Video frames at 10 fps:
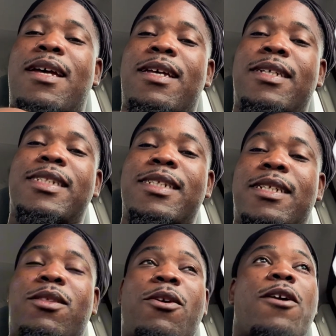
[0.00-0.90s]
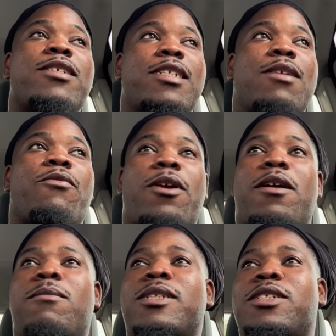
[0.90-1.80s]
This is a third gen
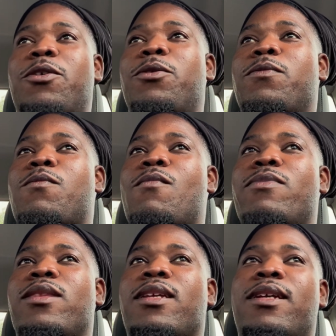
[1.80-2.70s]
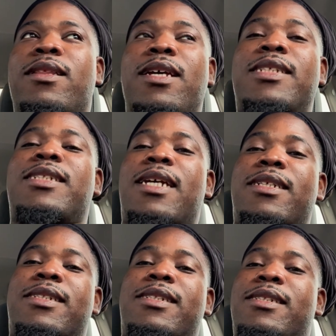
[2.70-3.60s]
Ram, so this thing
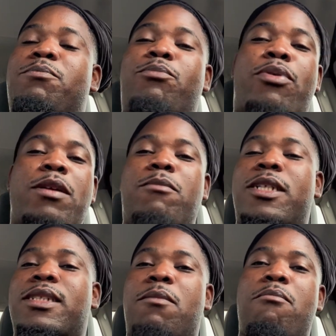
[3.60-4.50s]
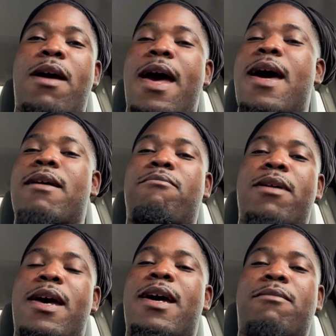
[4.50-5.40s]
is pretty much a bad
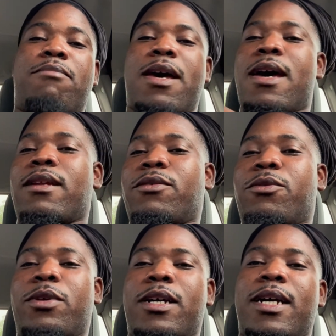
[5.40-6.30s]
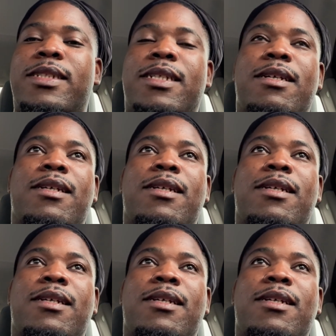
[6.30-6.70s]
unit, I say.